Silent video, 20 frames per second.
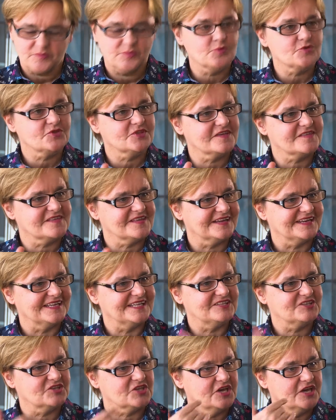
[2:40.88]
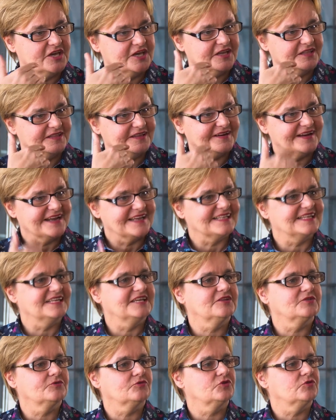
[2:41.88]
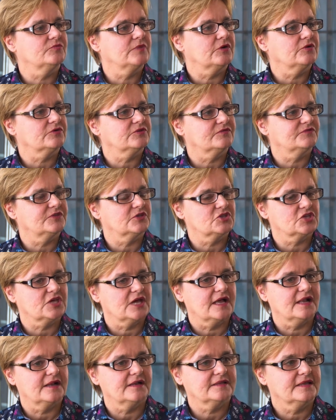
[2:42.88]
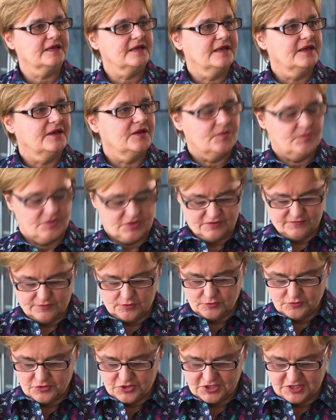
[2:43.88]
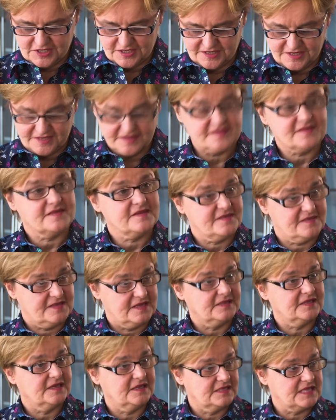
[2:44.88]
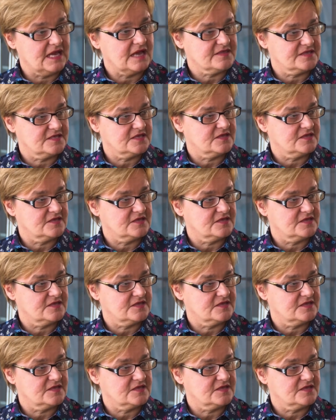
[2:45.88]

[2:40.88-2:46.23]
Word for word: push the syringe directly into the mouth of the child. But revolutionary is this, that it does